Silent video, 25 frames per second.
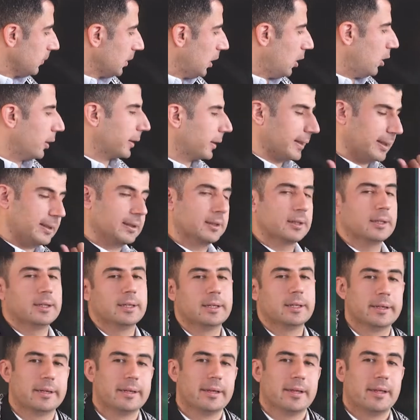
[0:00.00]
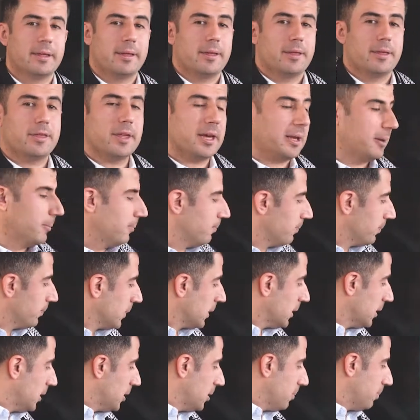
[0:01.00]
Okay.
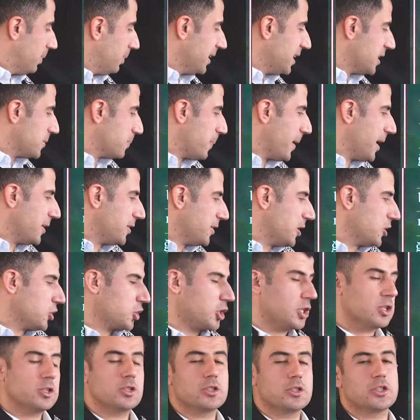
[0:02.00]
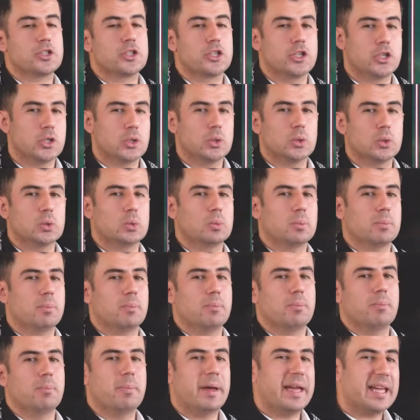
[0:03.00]
Then, please pay attention
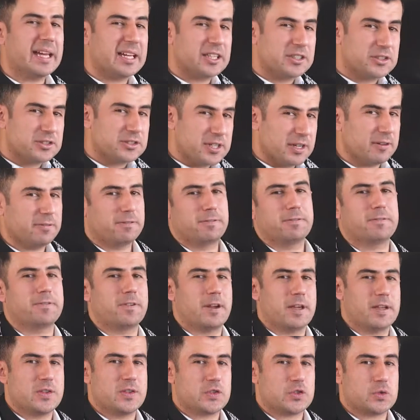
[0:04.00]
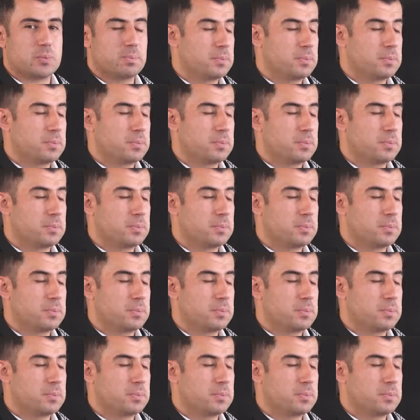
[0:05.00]
to make difference